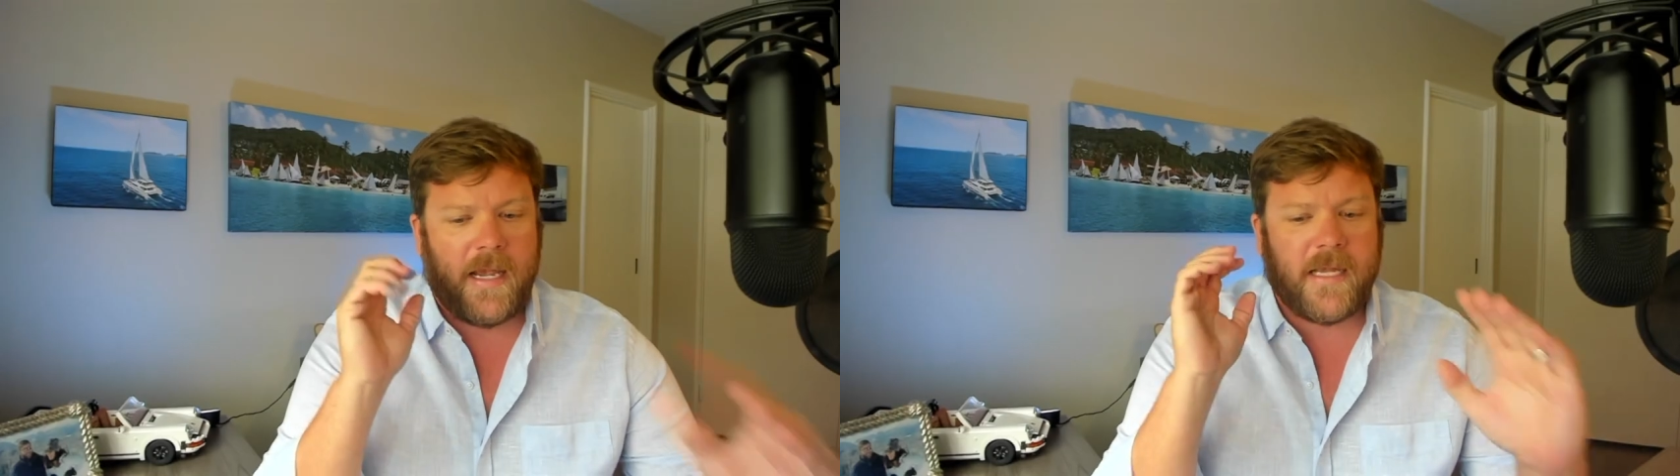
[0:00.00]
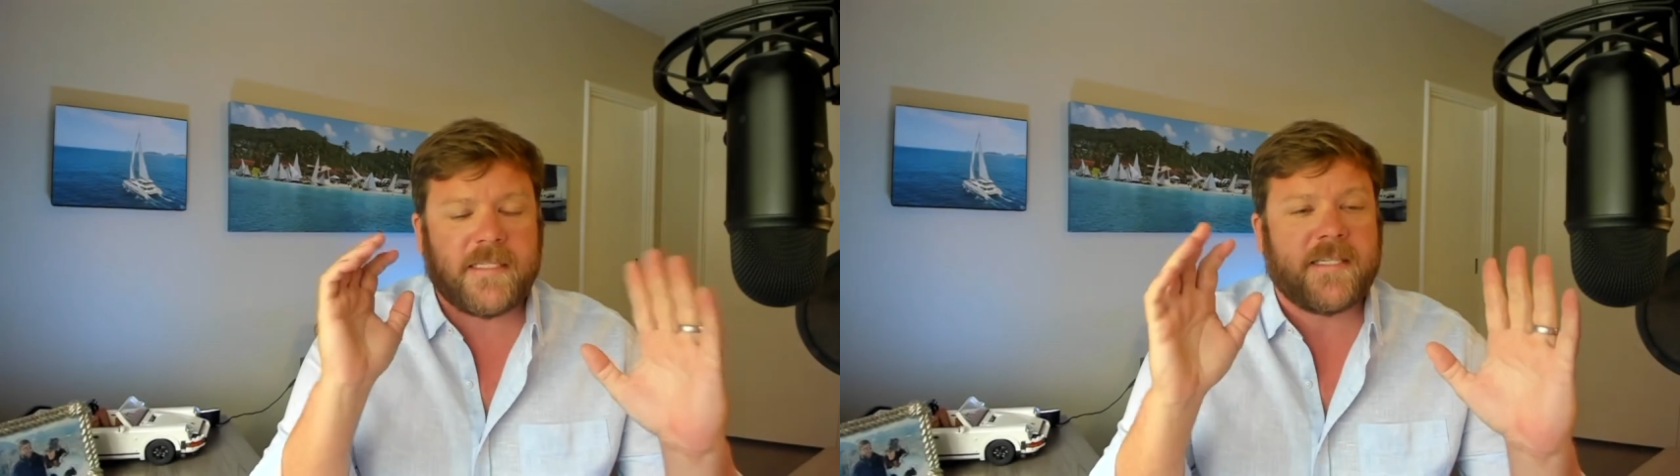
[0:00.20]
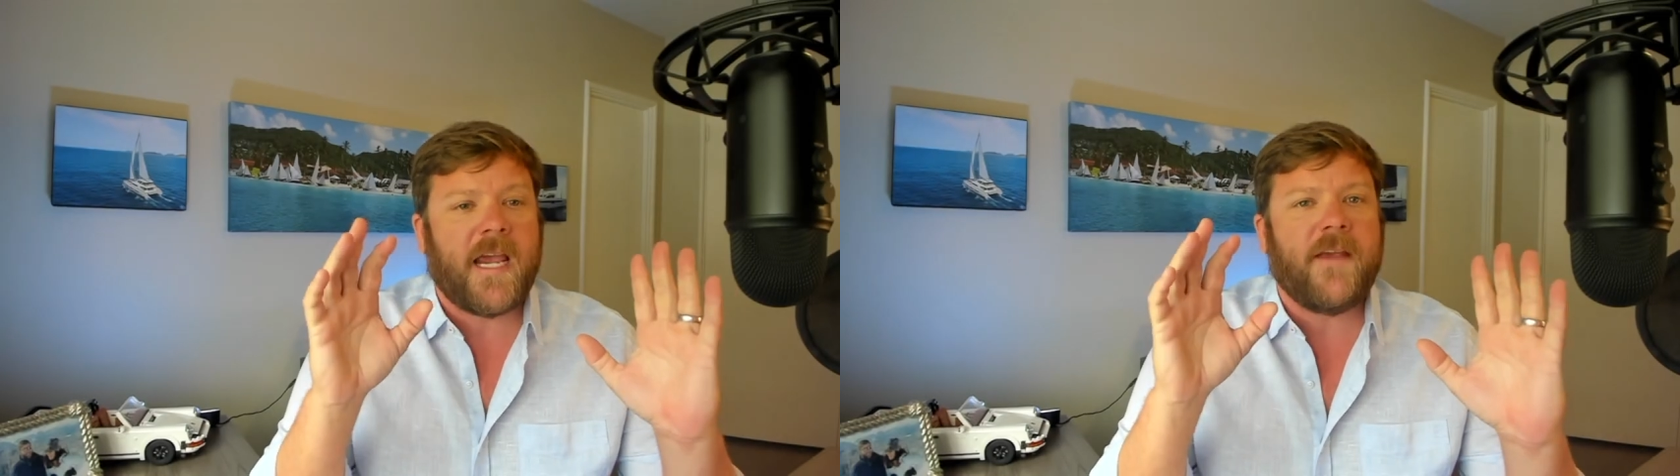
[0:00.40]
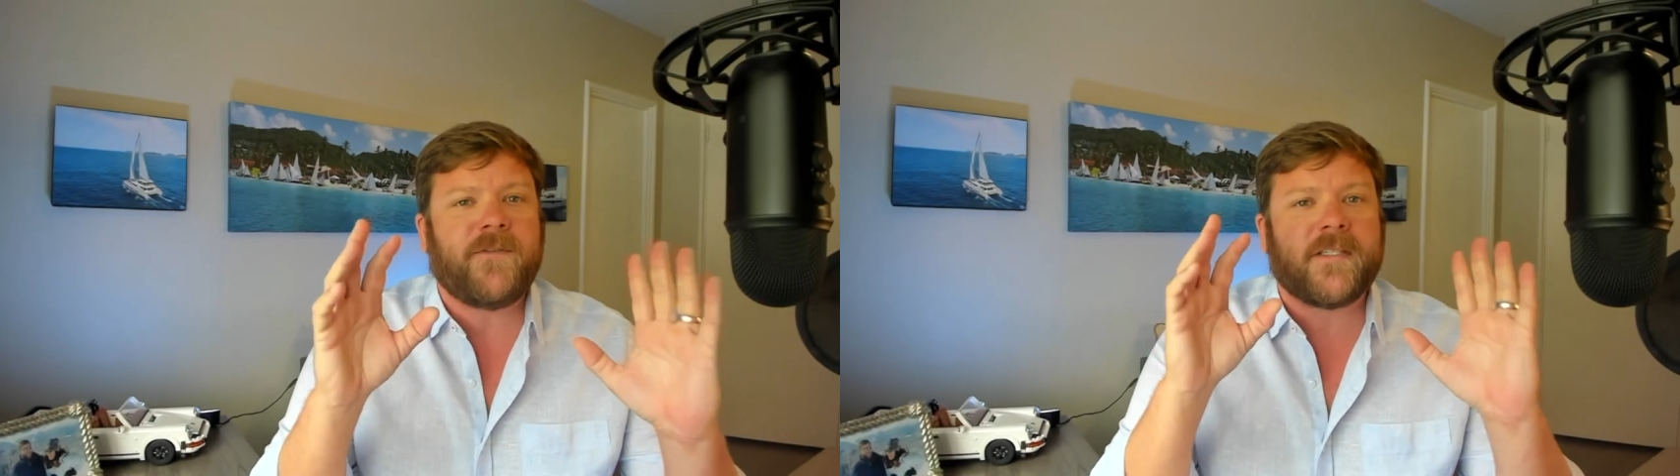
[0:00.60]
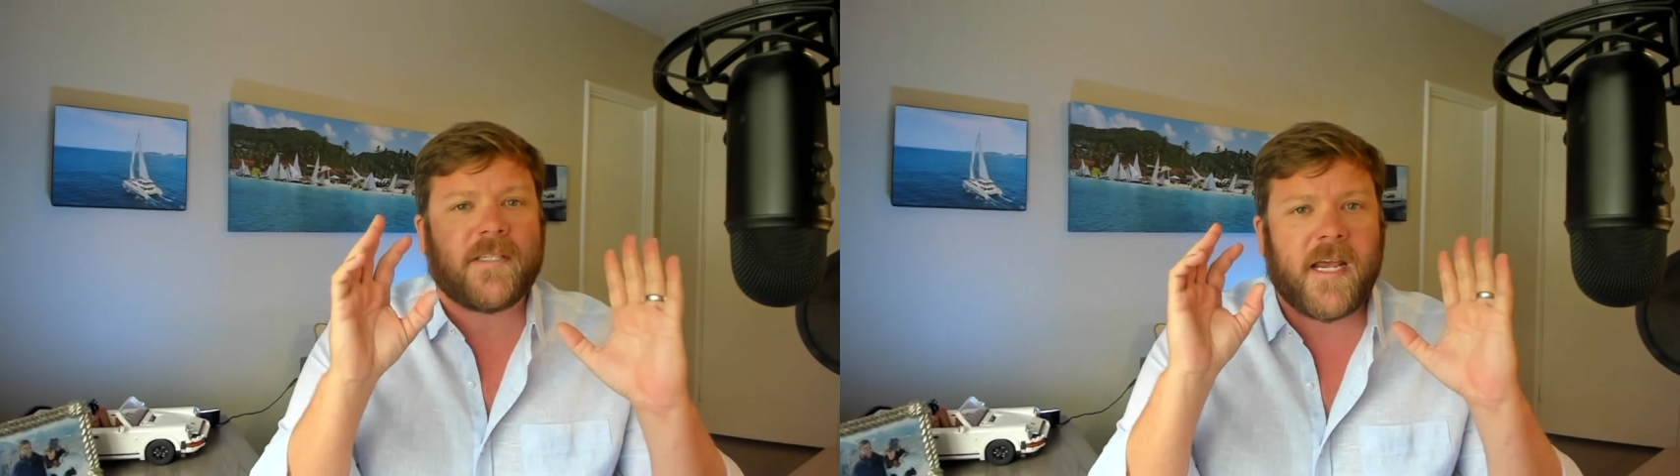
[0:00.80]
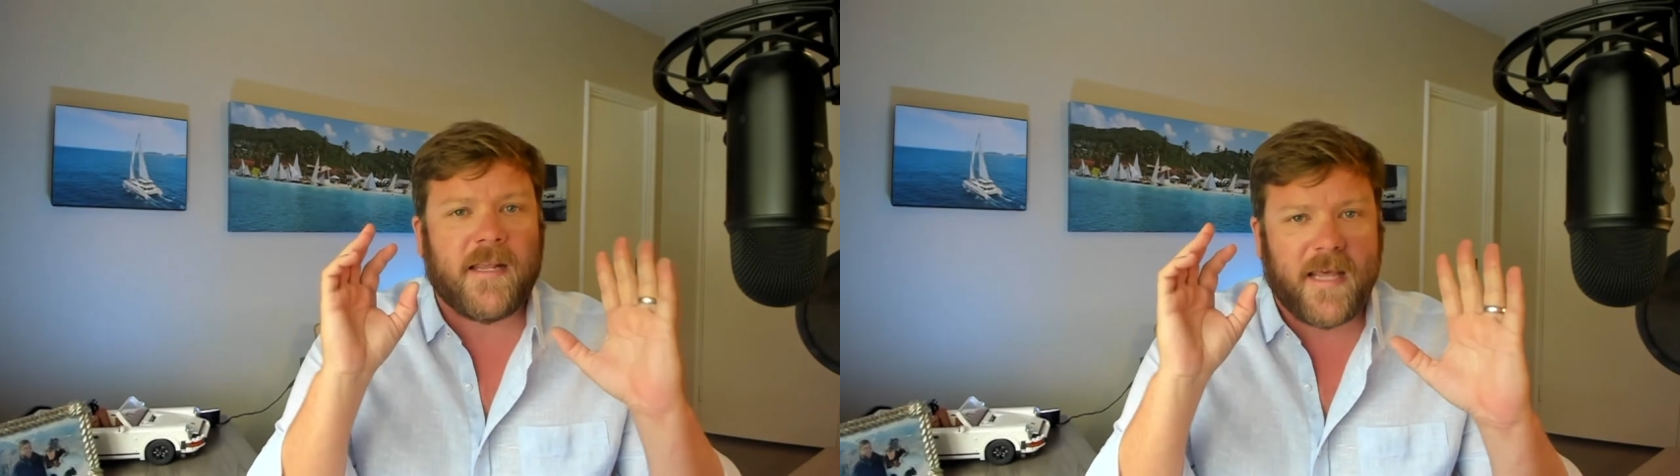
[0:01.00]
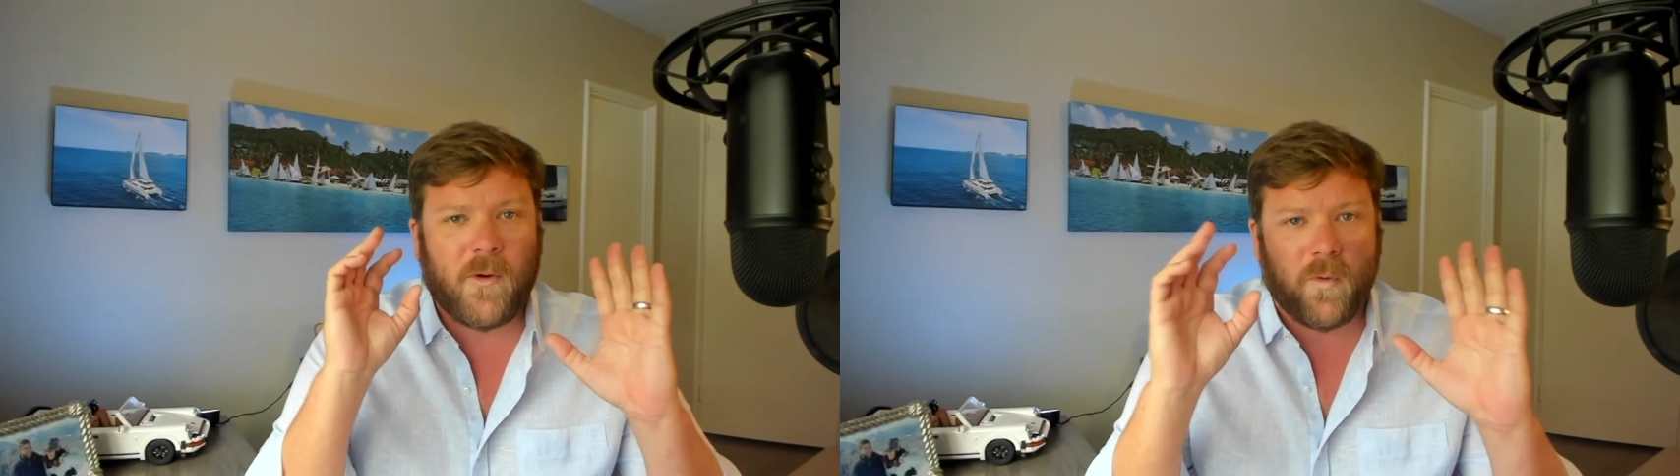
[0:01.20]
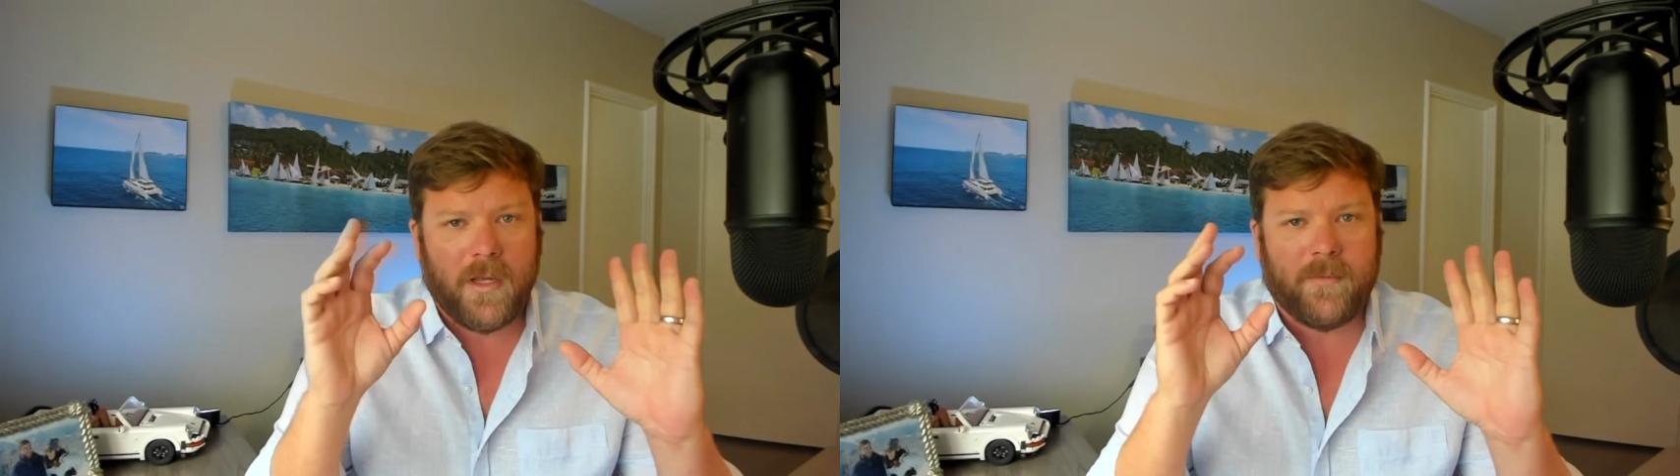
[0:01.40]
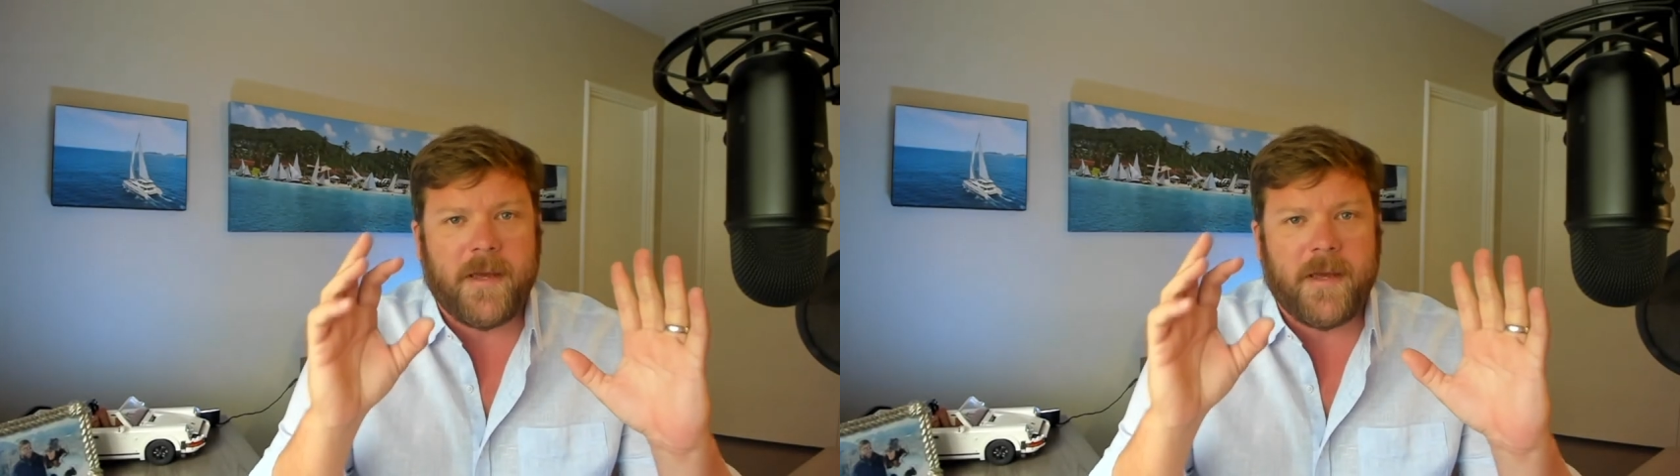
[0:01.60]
it's safe to say they will